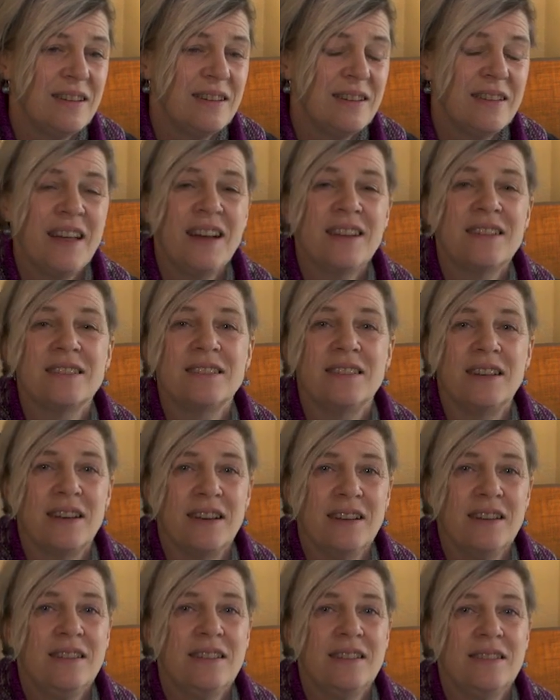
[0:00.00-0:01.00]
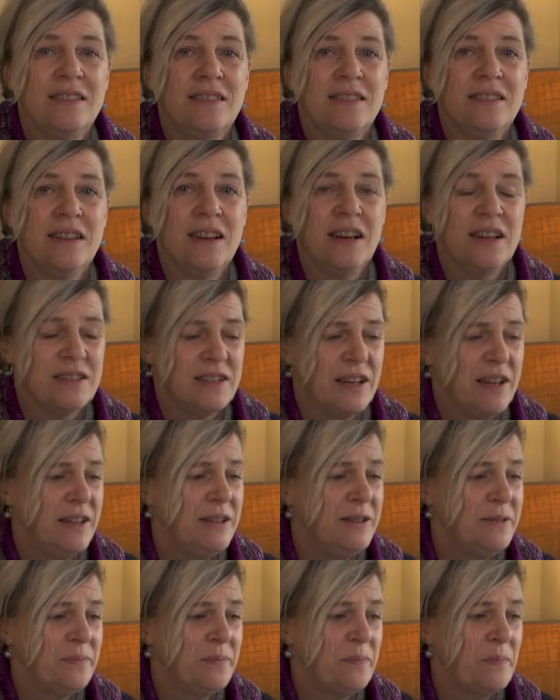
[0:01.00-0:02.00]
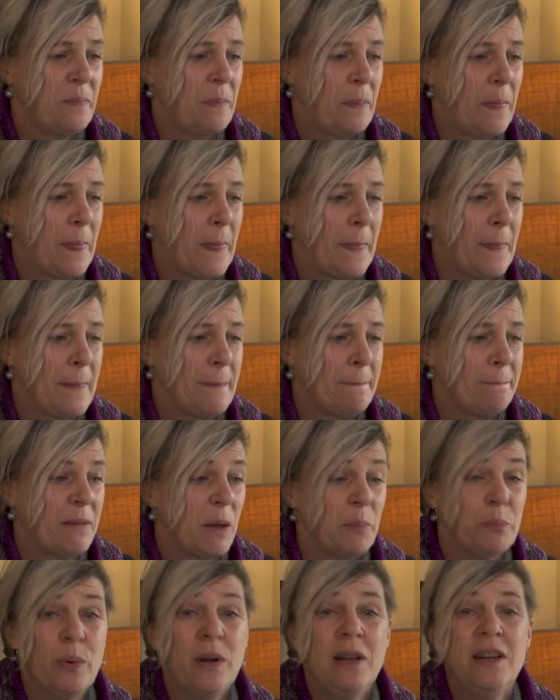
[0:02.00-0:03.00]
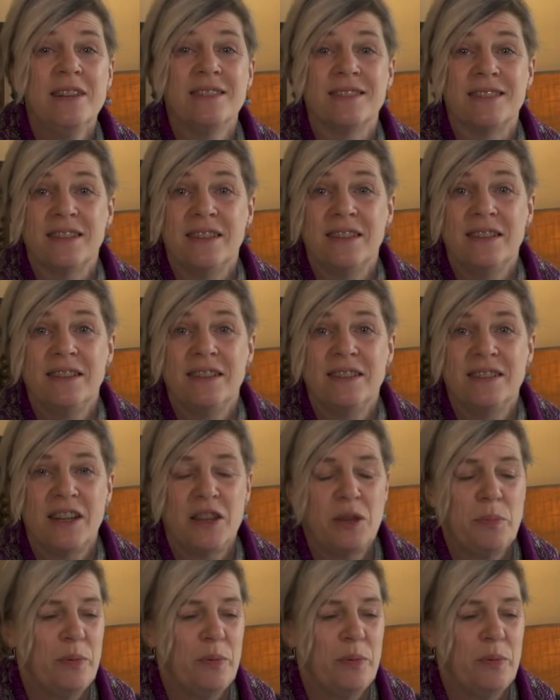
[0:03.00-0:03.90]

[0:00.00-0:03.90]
"Thanks, Digger," I said. "Brilliant," said the